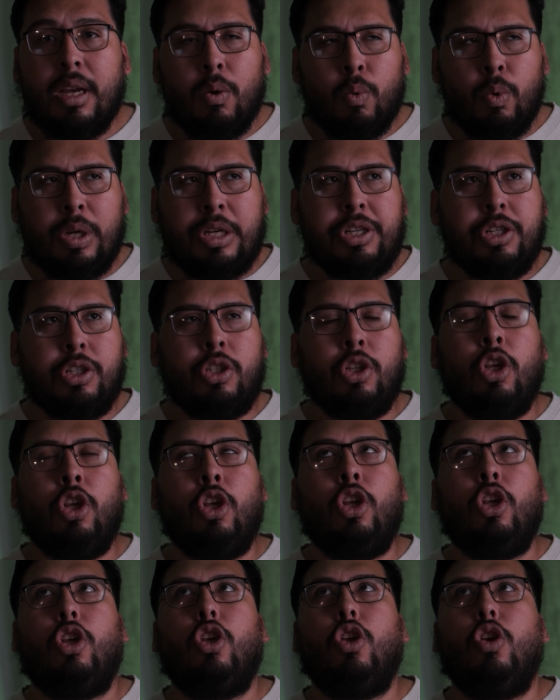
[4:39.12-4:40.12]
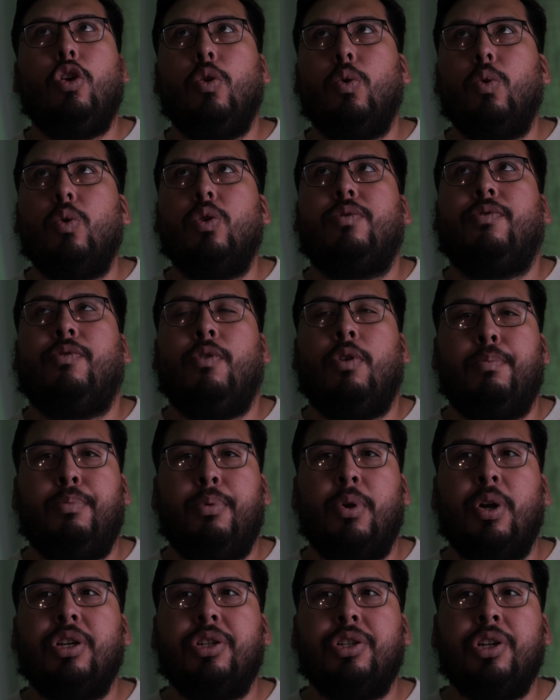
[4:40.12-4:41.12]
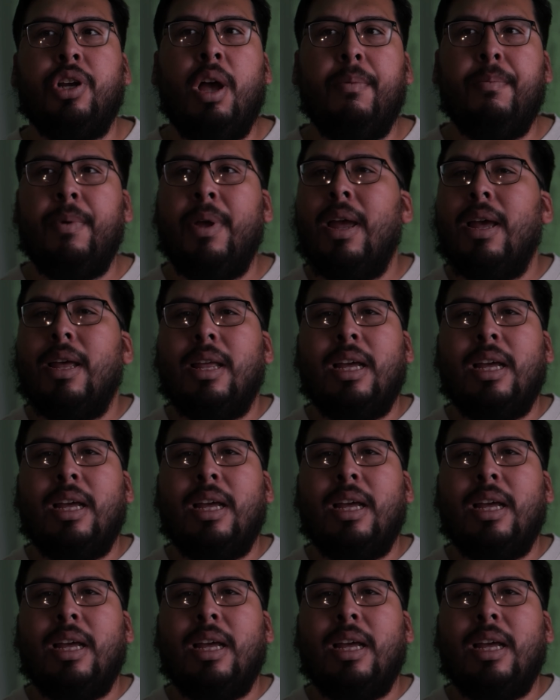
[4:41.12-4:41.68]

which is huge for a print shop.